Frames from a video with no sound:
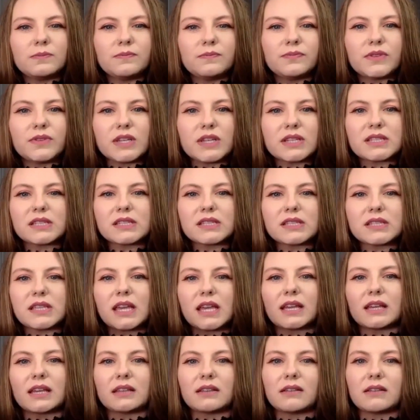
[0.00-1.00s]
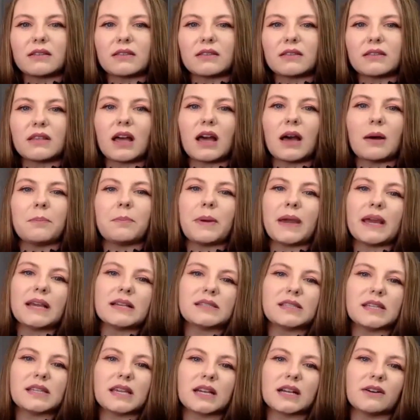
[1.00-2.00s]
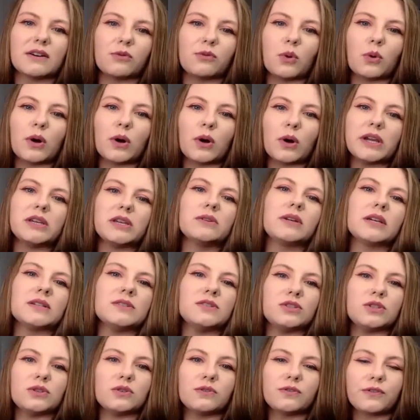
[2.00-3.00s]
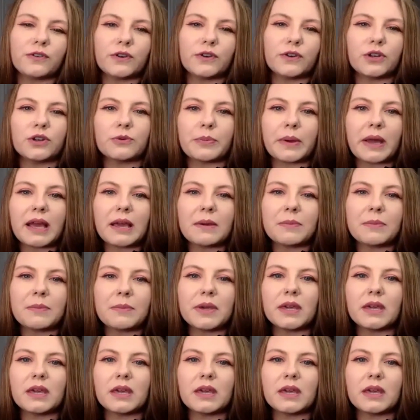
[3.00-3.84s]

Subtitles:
This is like a basic of what you can do for your baby.